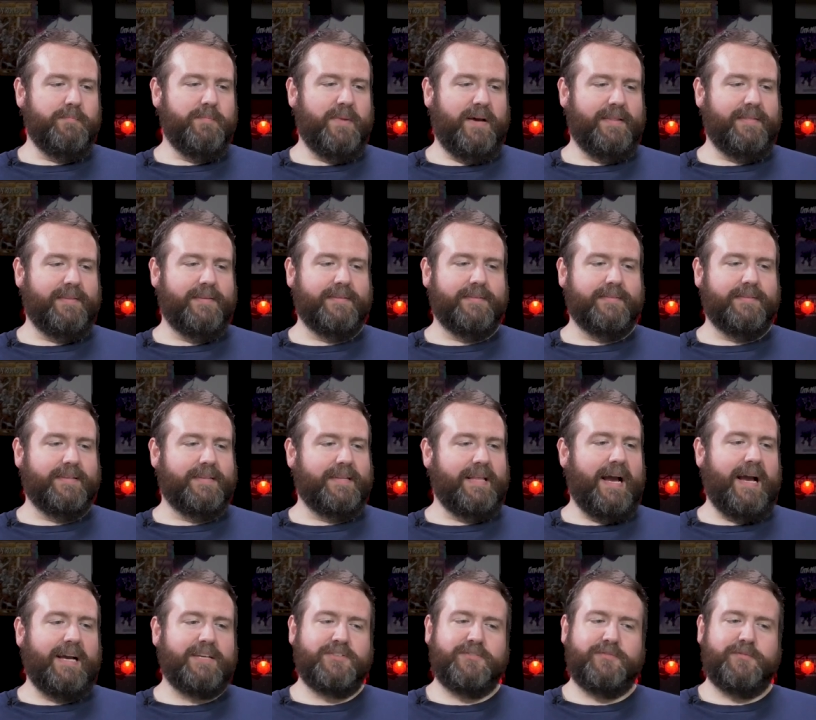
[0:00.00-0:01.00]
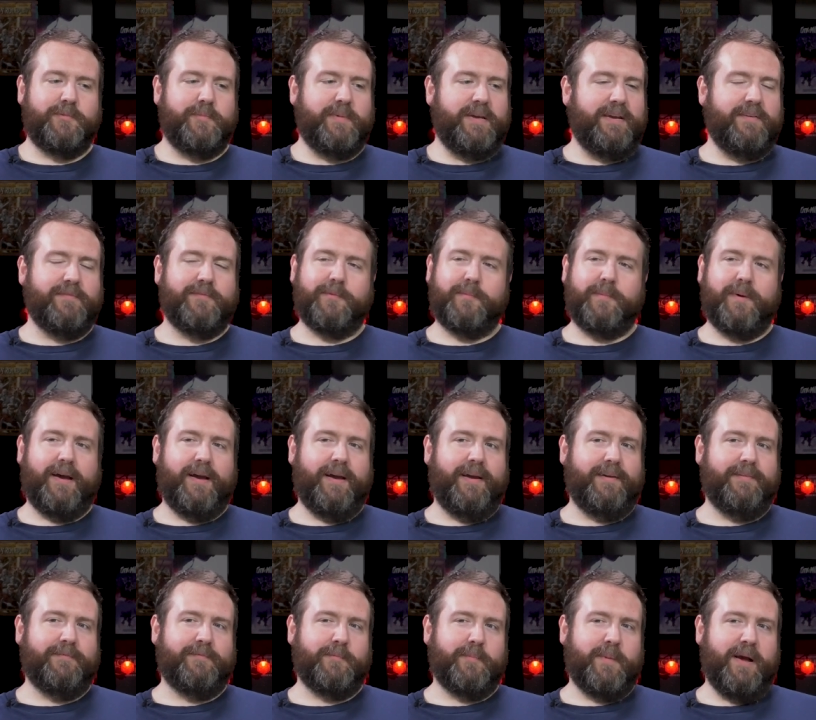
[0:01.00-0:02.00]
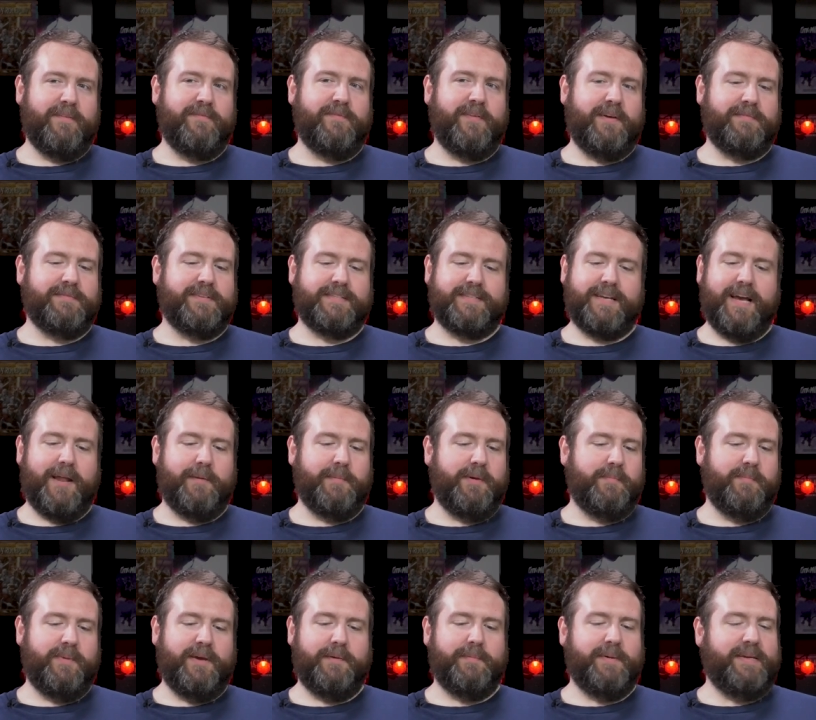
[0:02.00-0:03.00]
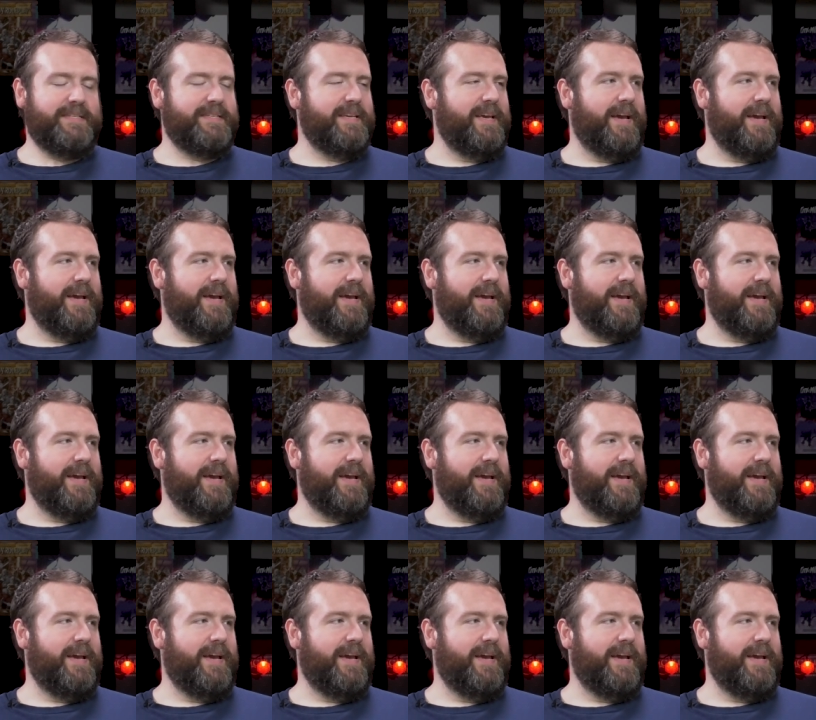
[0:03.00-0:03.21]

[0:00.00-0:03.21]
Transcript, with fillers: But the the last for me, for my for my faves, has got to be Bigby's